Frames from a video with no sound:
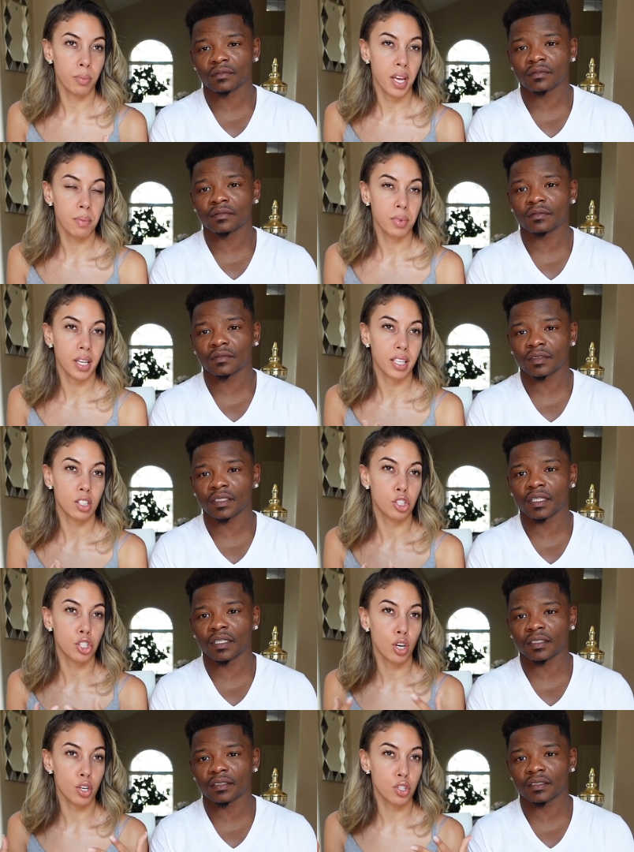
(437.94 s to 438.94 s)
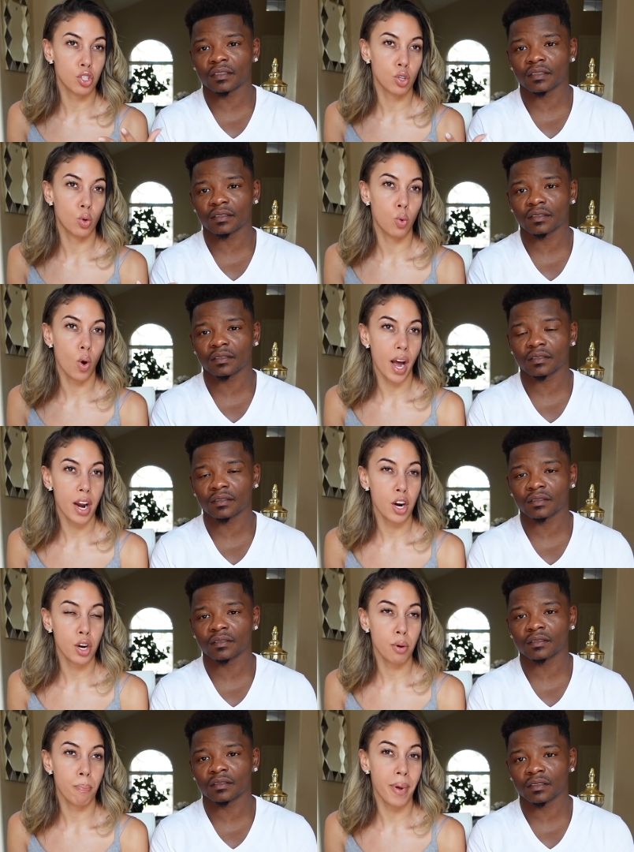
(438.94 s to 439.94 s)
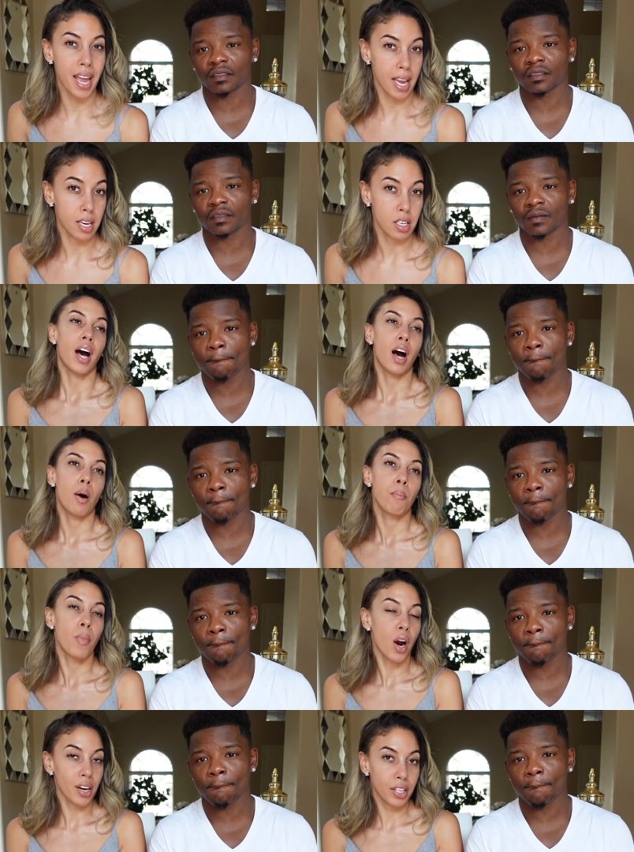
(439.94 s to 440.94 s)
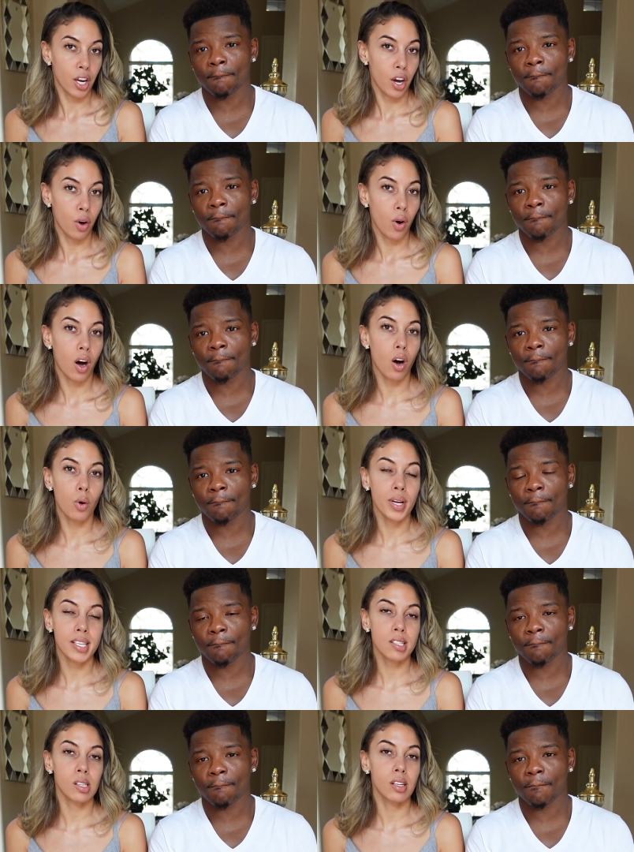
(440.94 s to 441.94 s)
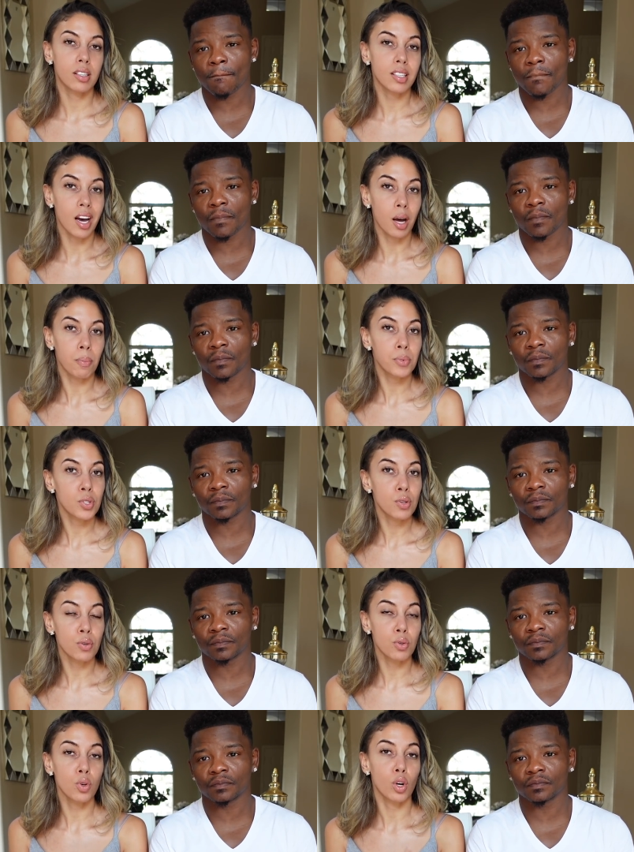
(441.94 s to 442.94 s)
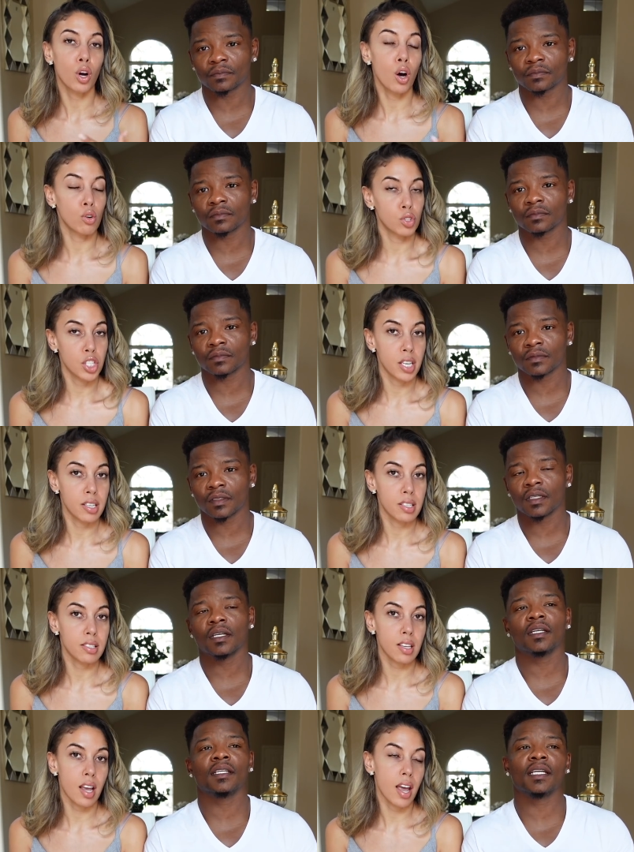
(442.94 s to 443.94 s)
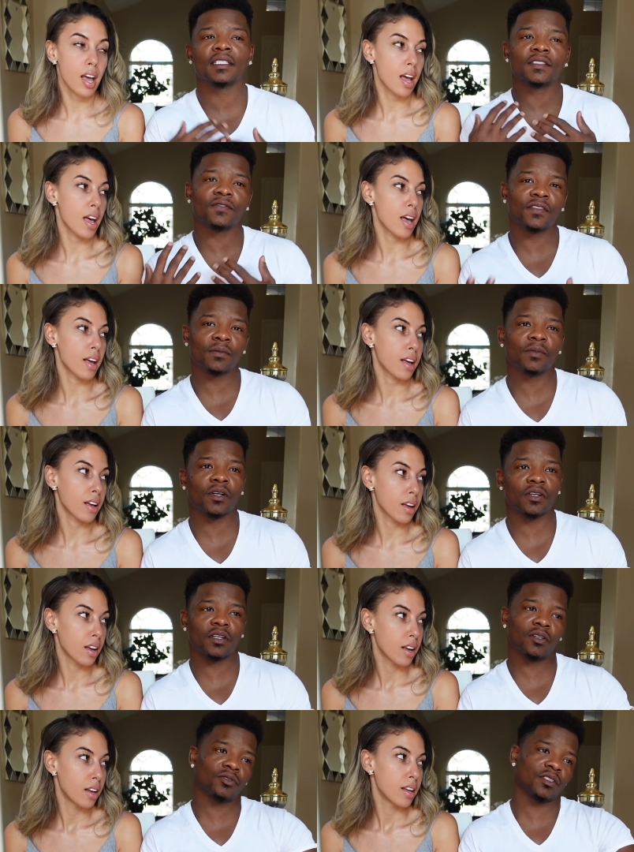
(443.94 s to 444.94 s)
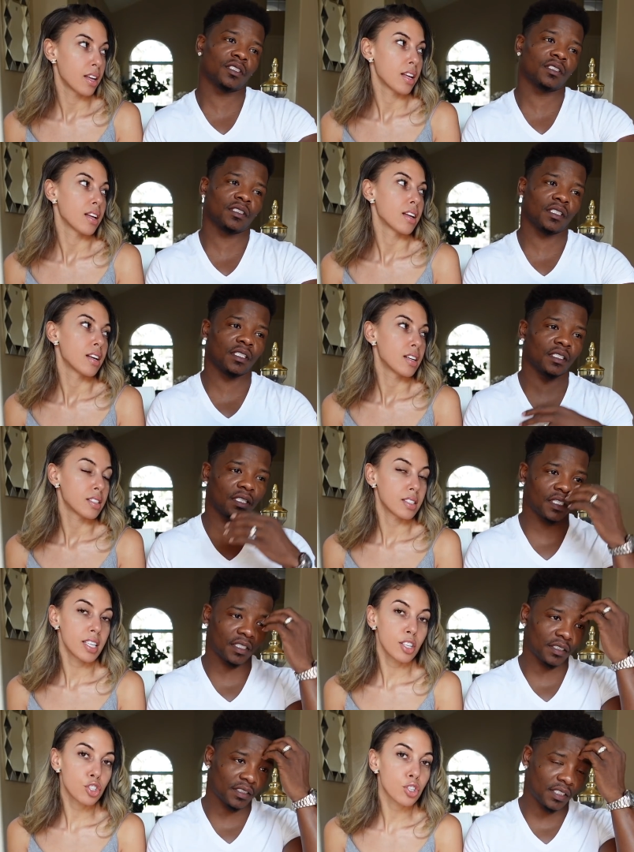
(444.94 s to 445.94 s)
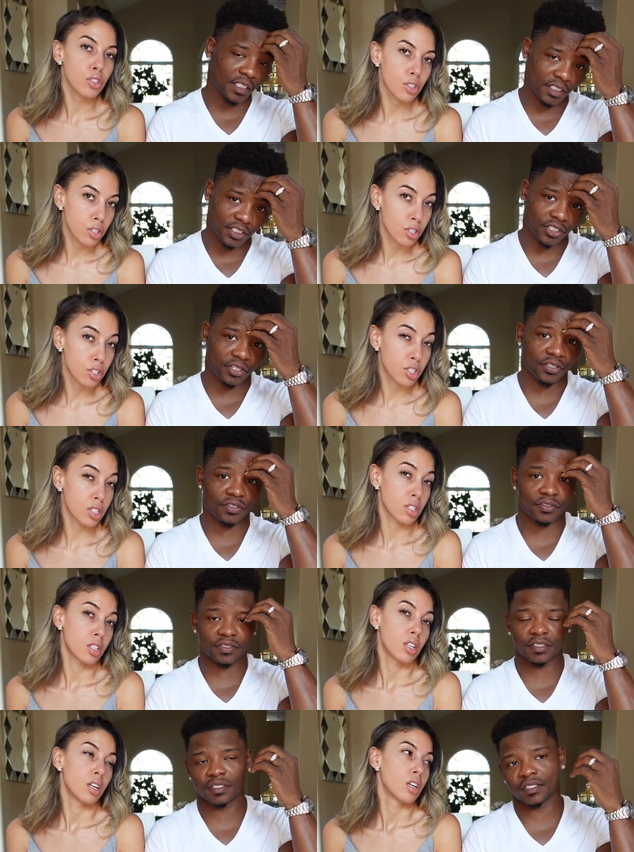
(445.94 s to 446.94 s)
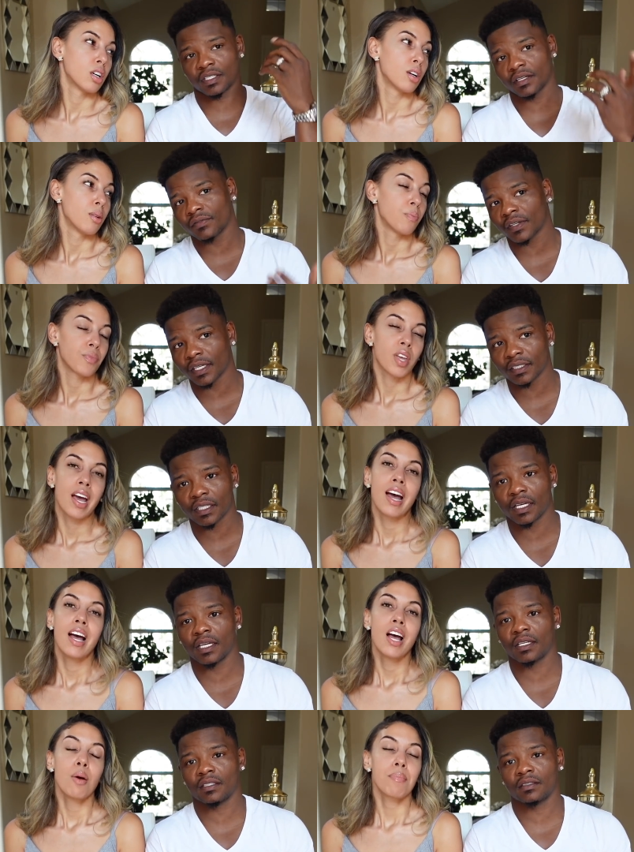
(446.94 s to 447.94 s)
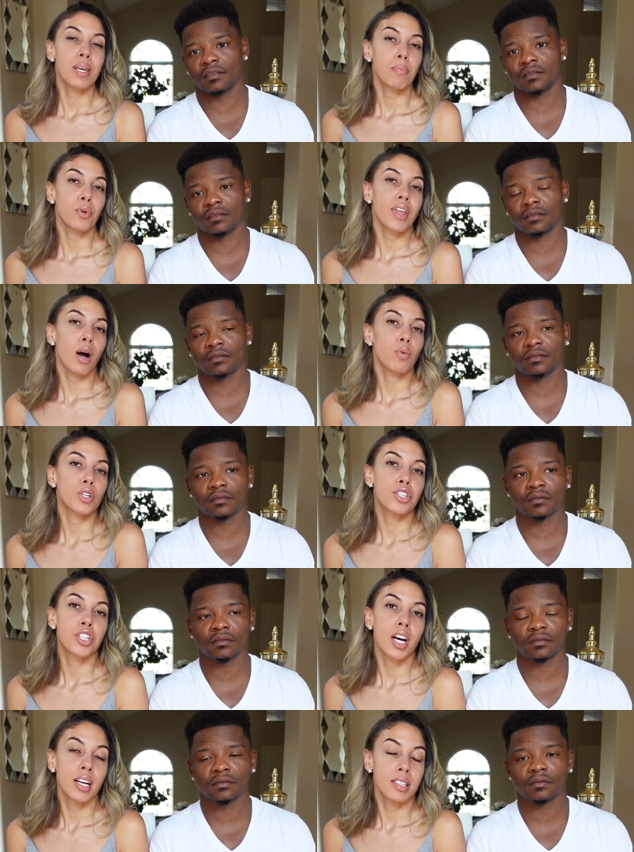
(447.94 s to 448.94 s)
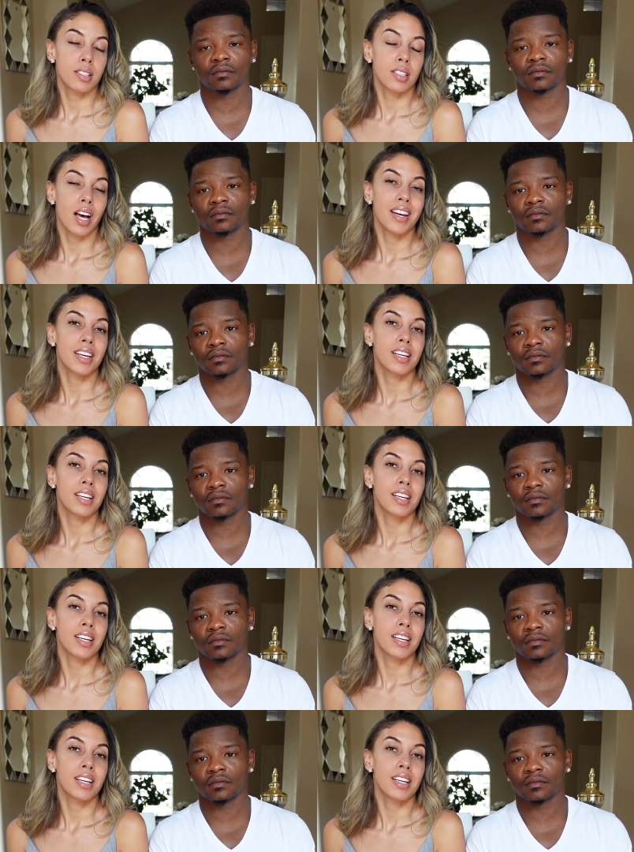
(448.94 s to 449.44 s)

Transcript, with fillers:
Speaker 1: babe? Like yes. the church choir band. Um, Marco always looked up to coaches.
Speaker 2: Yes, football coaches and, and teachers. teachers. and stuff like that.
Speaker 1: People that were just an